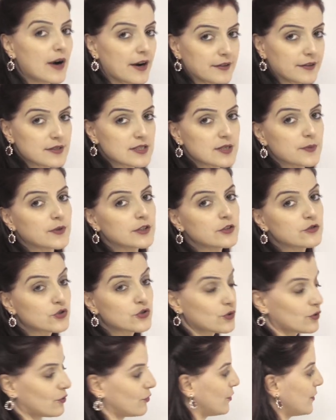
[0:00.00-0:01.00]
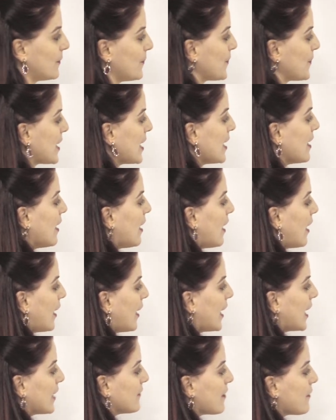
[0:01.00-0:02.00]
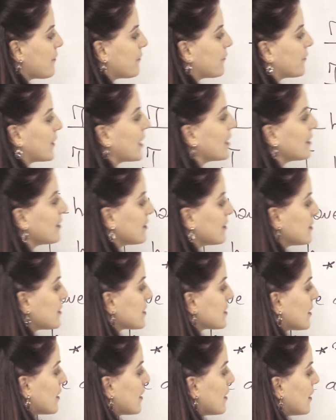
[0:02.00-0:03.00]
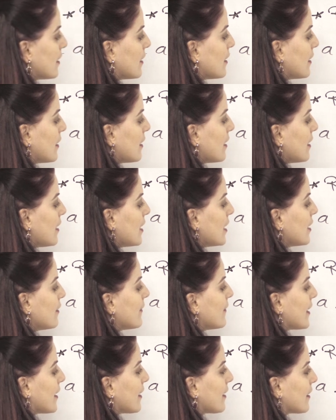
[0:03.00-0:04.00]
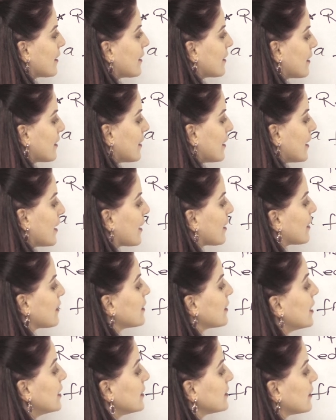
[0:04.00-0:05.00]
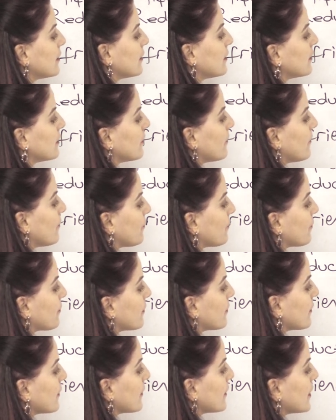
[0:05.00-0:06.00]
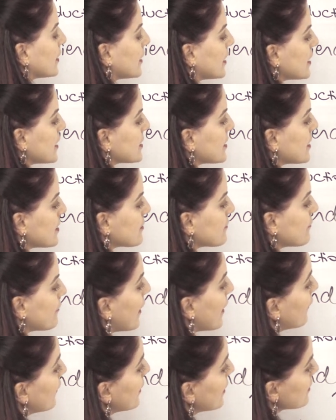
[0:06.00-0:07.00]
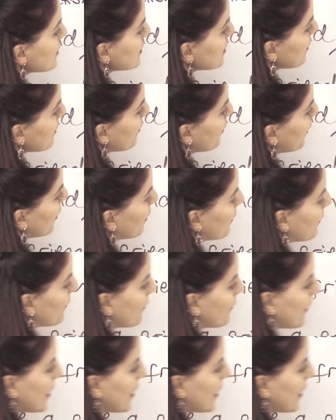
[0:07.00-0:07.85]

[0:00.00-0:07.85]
participle rule. I have a friend living in London. This is very simple,